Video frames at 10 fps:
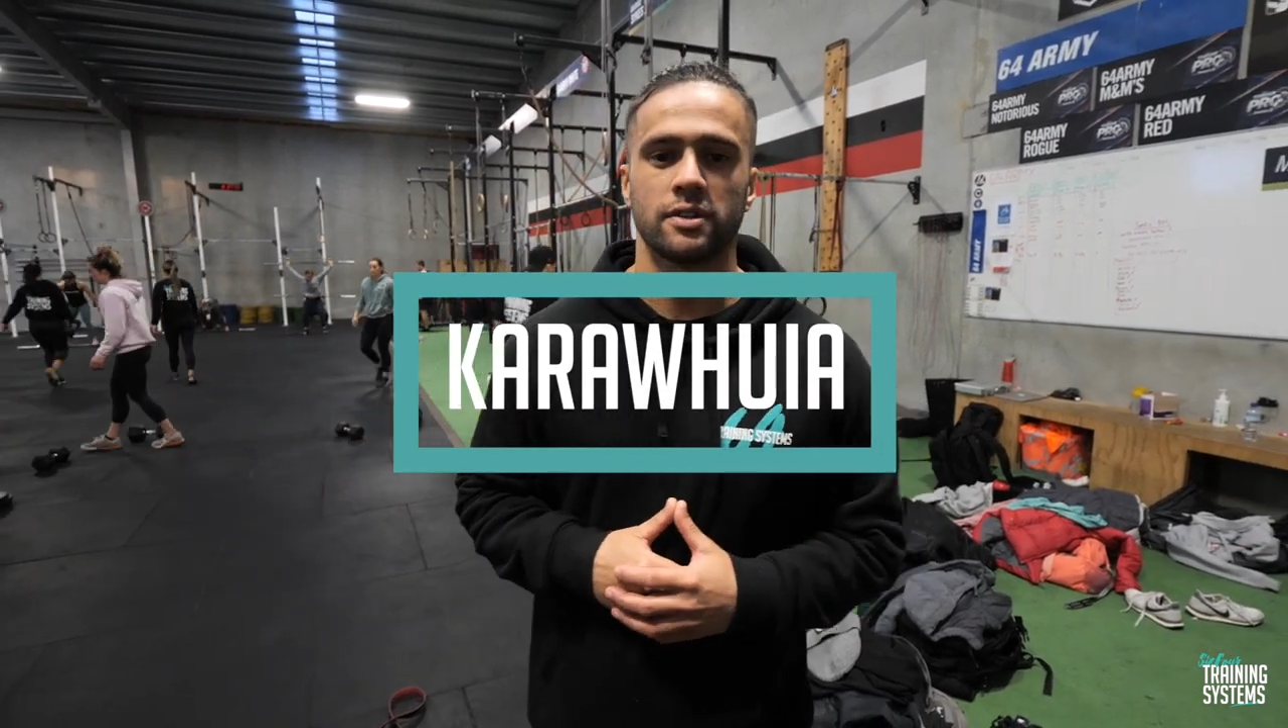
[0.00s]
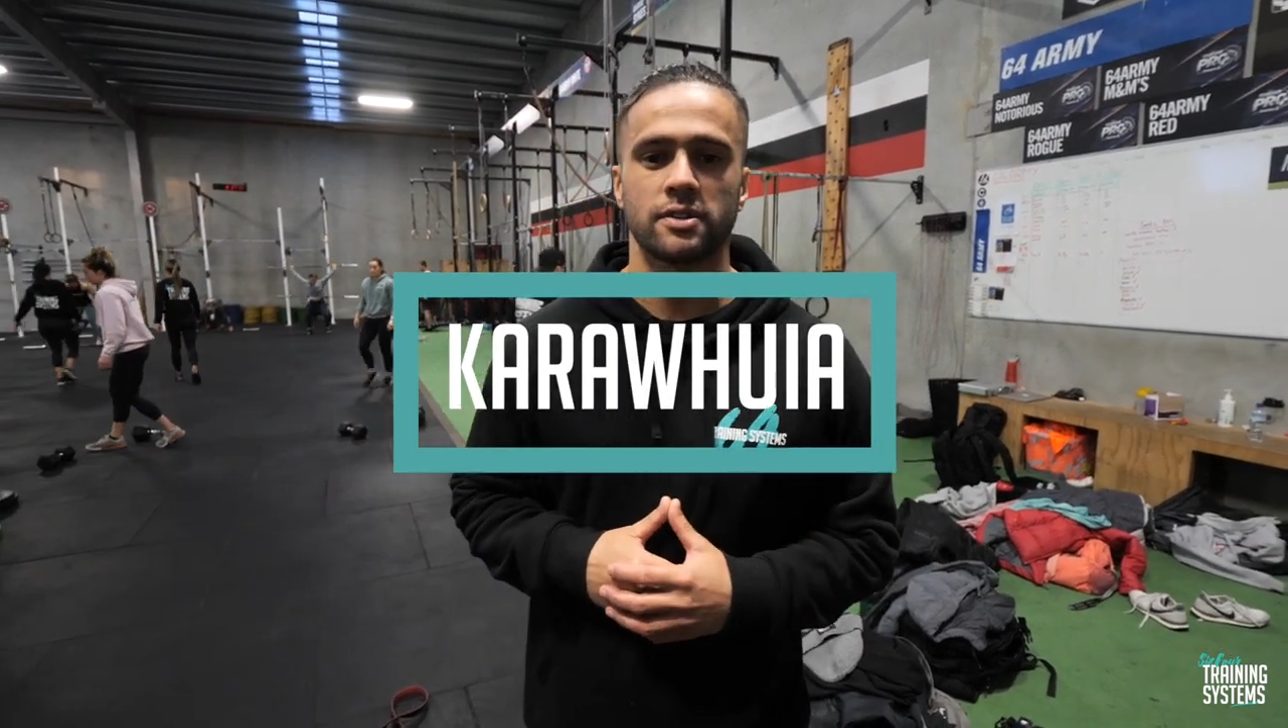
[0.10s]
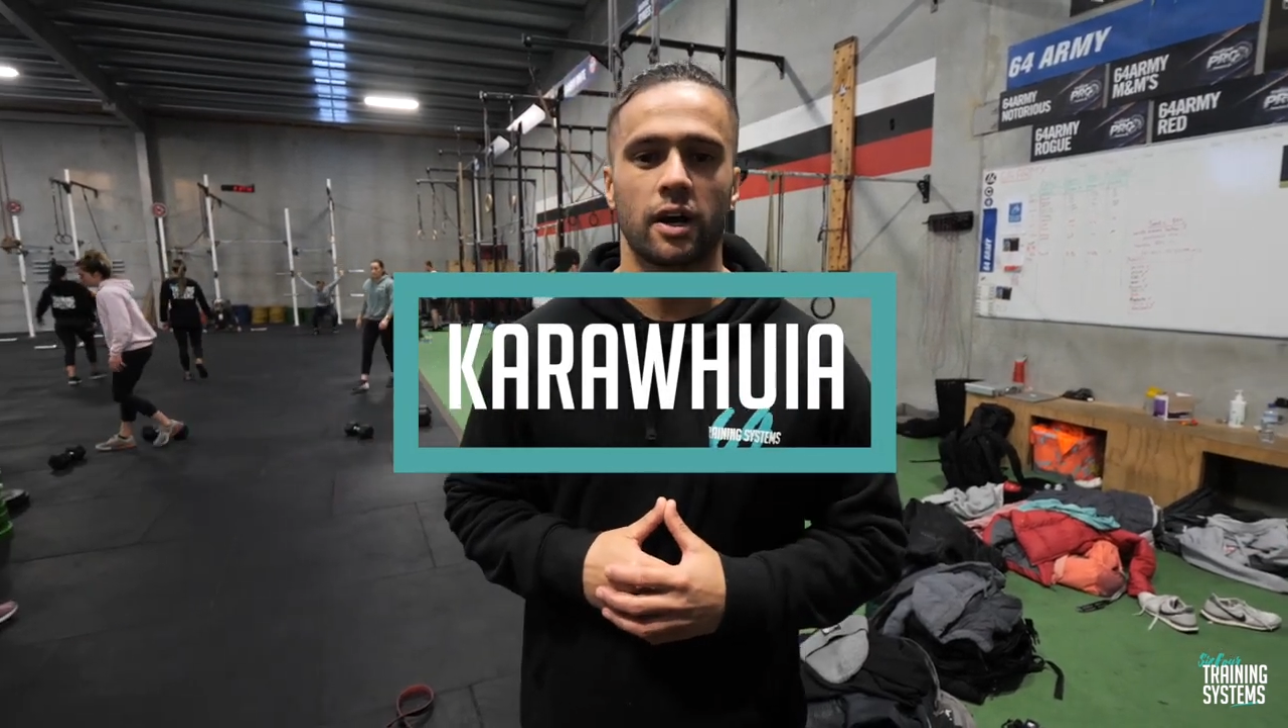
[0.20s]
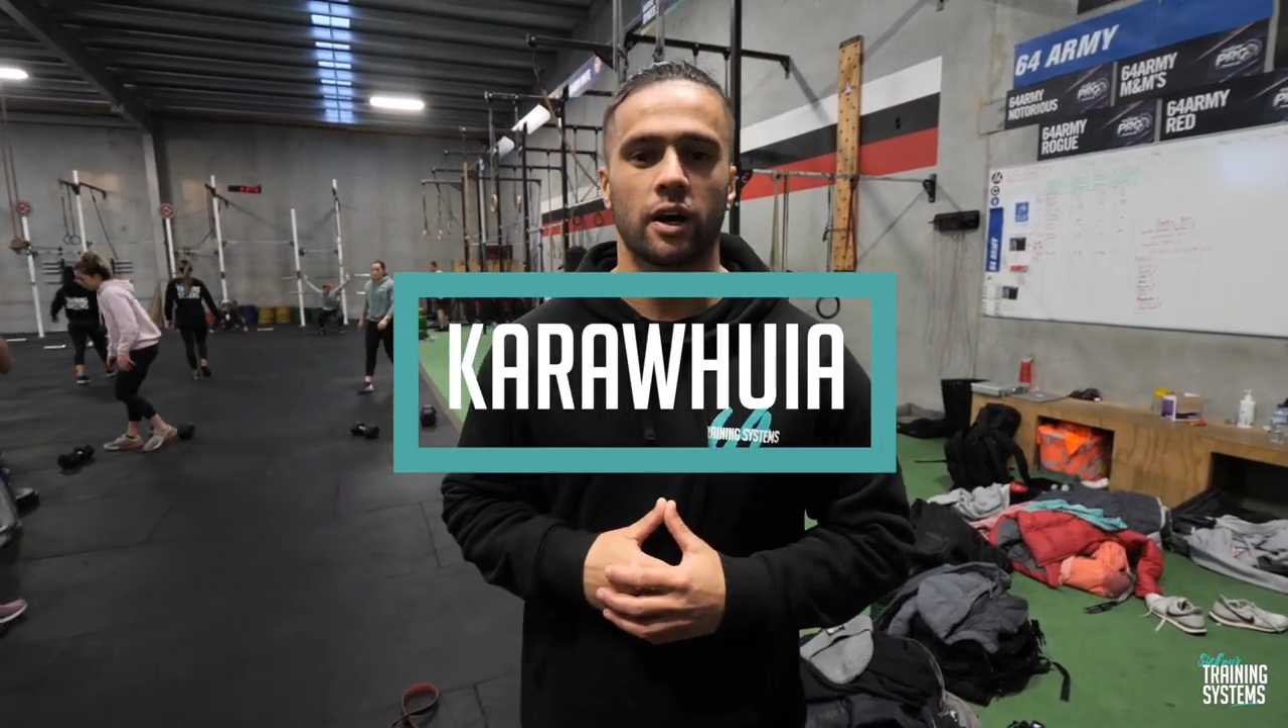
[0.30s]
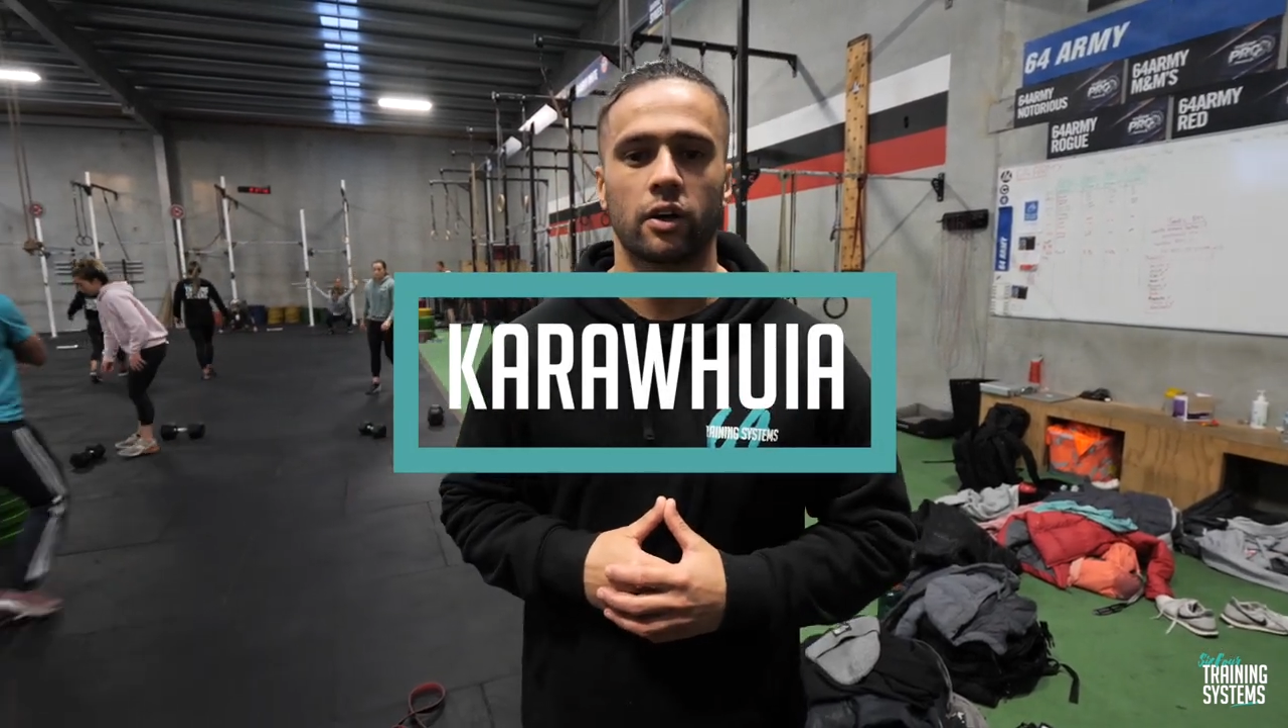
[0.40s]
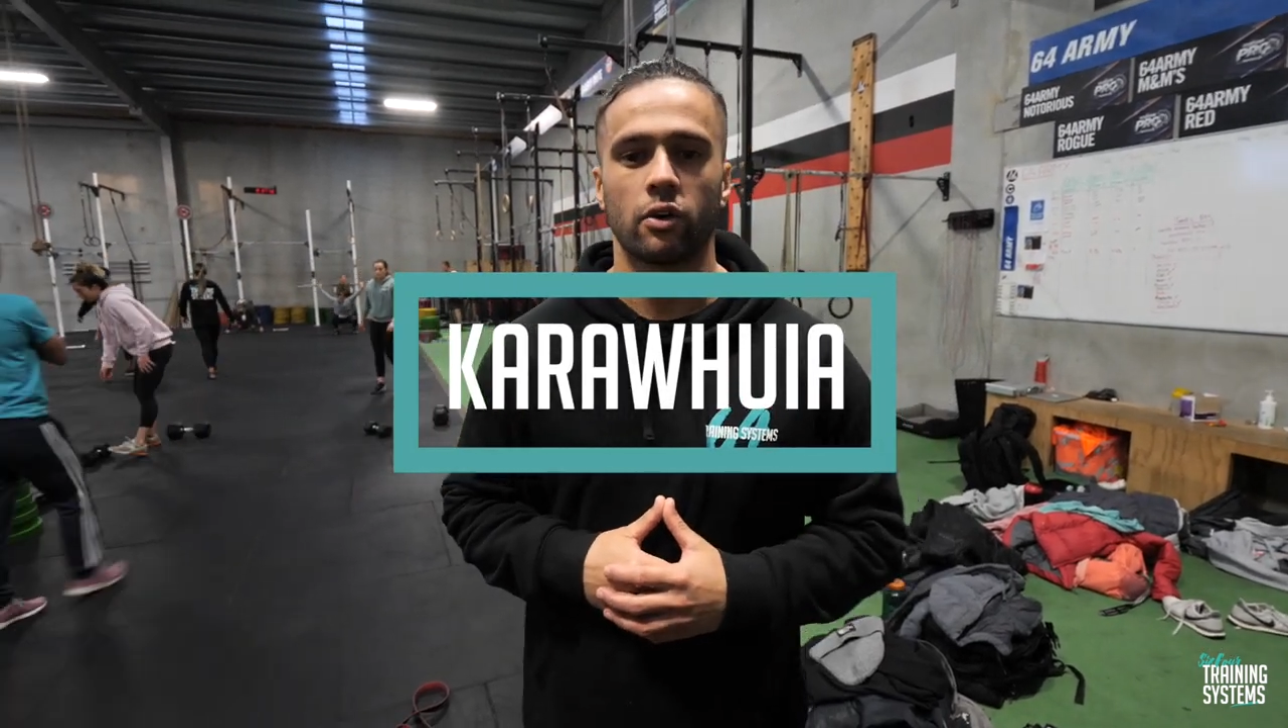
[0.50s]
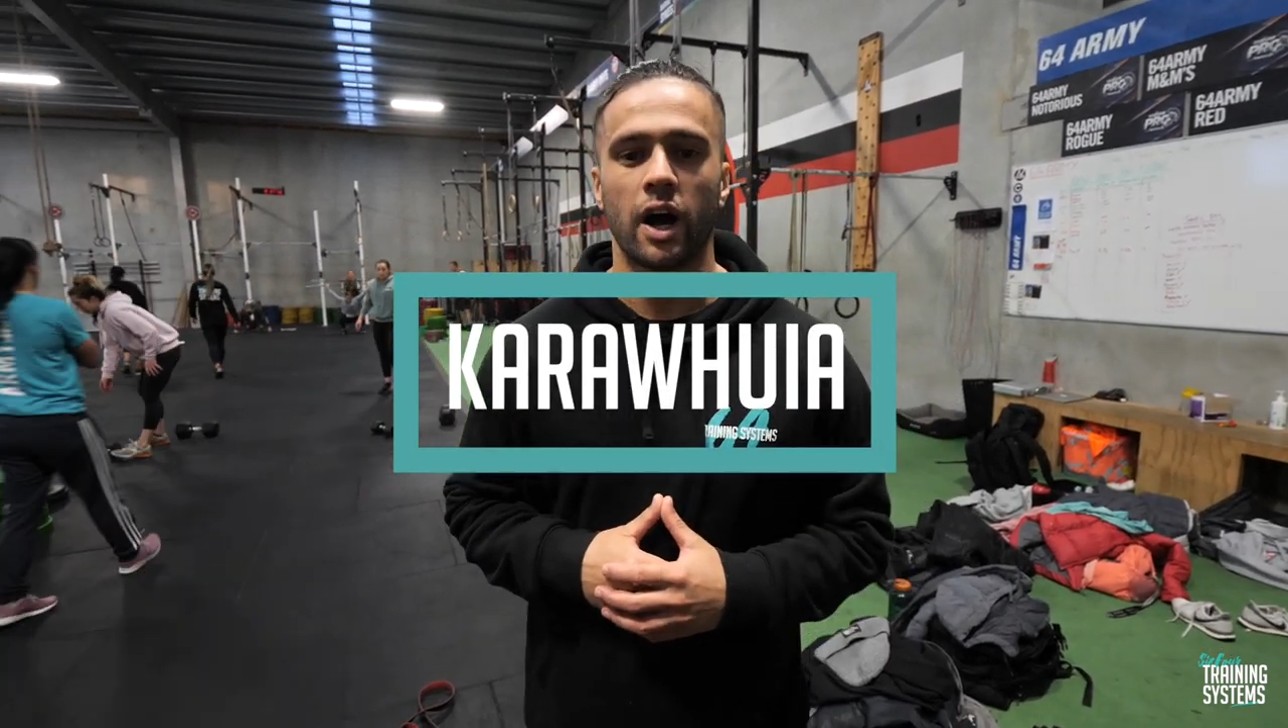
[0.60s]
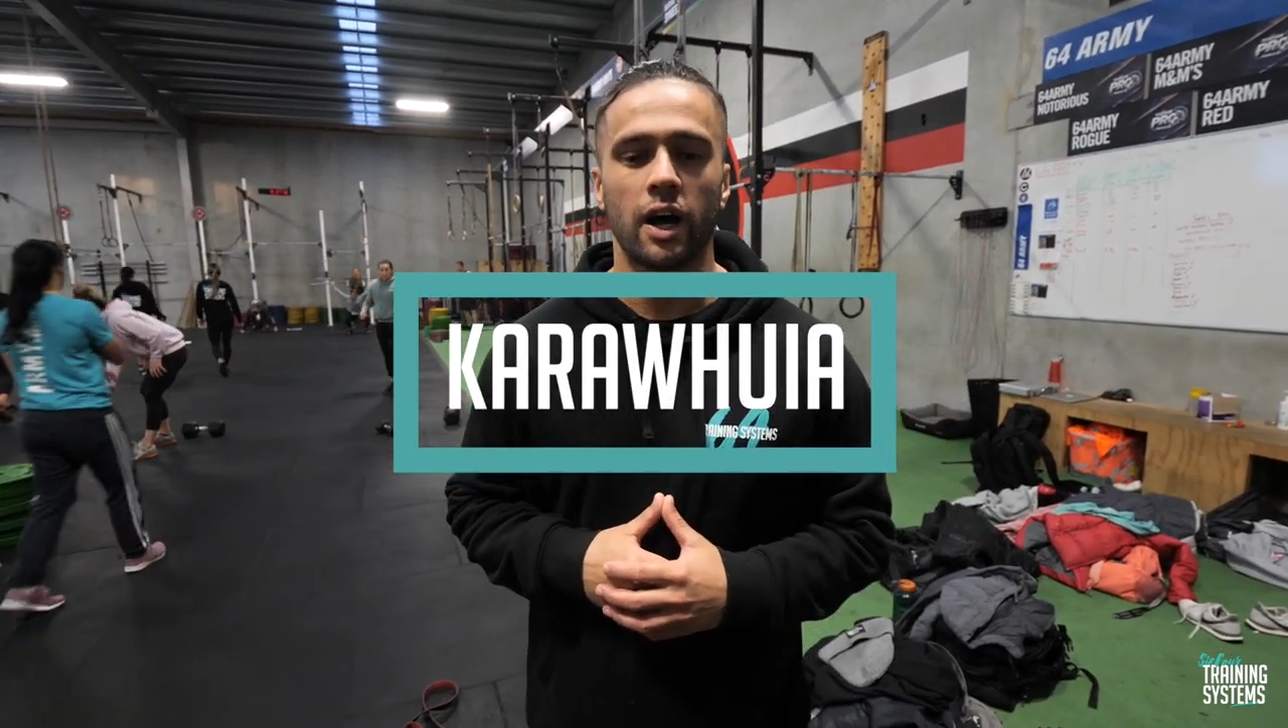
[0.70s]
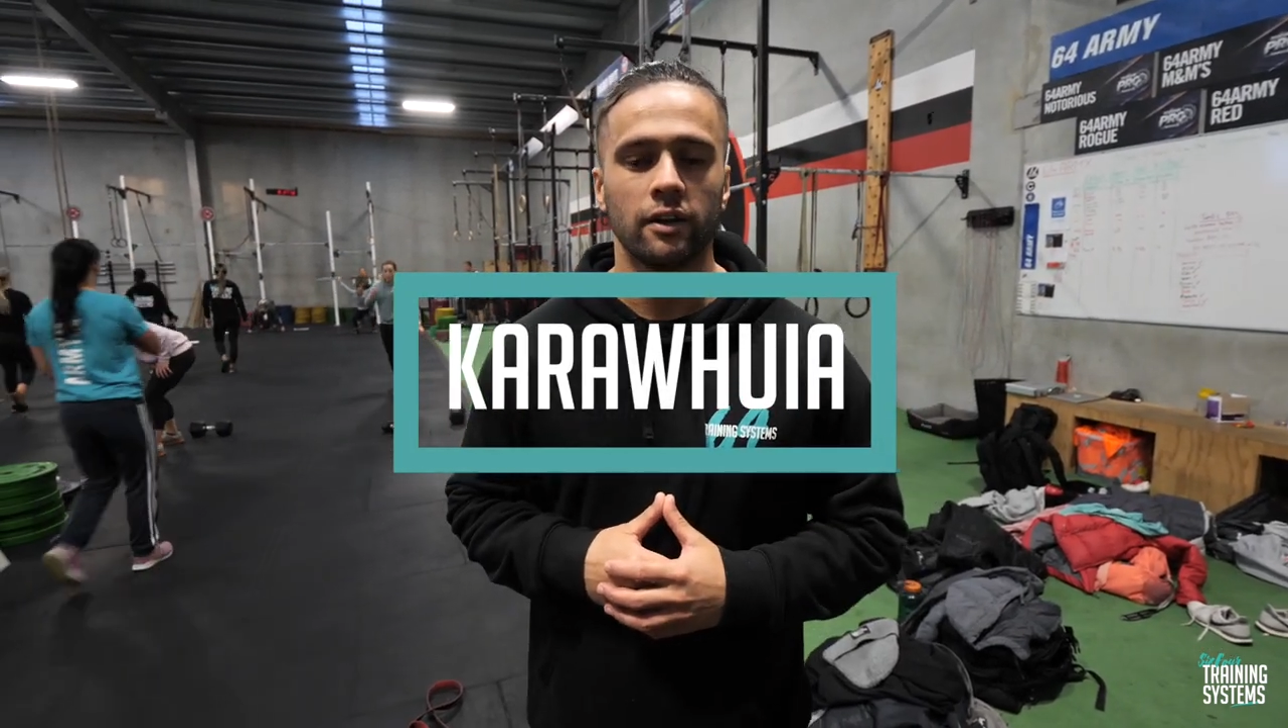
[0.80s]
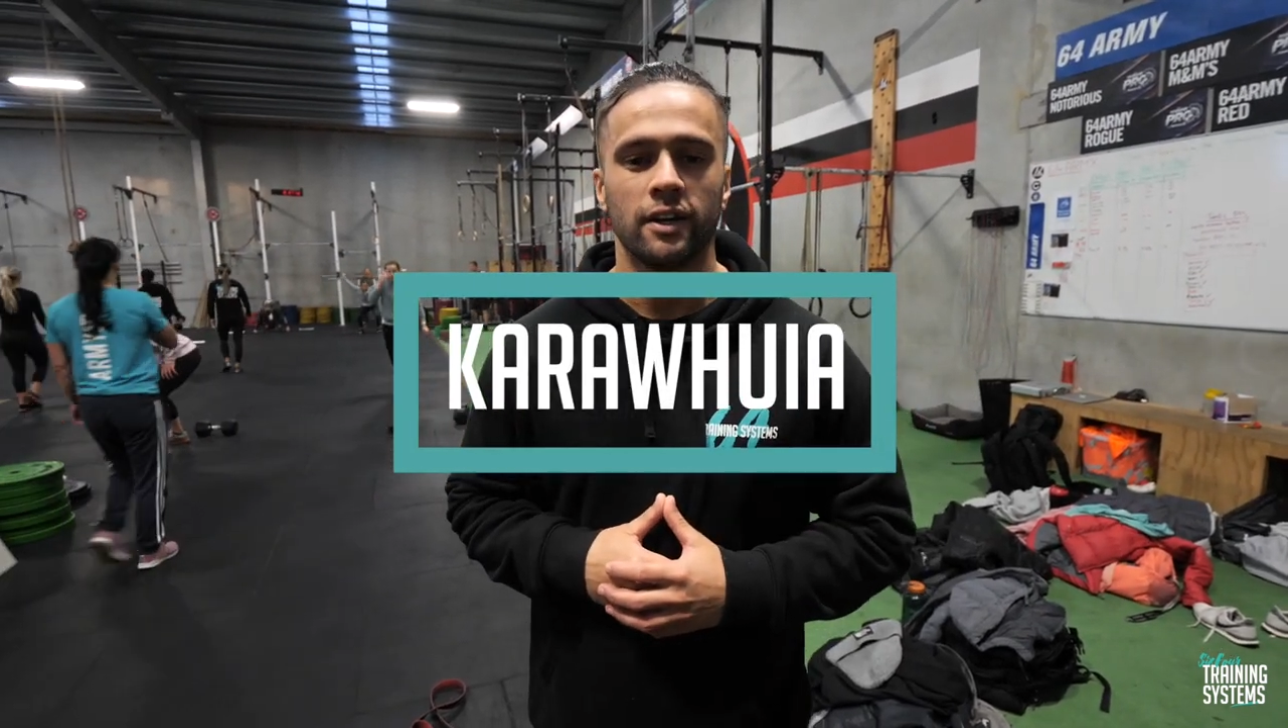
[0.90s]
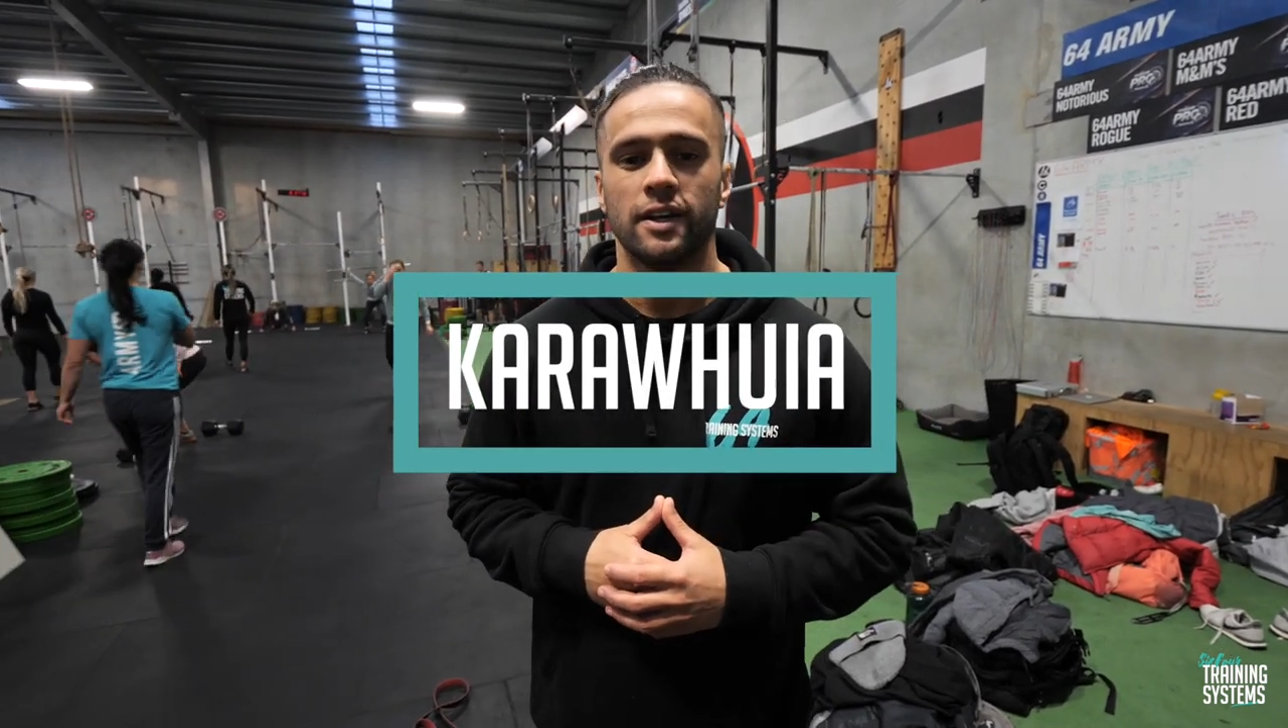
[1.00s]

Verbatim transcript: is uh, go hard.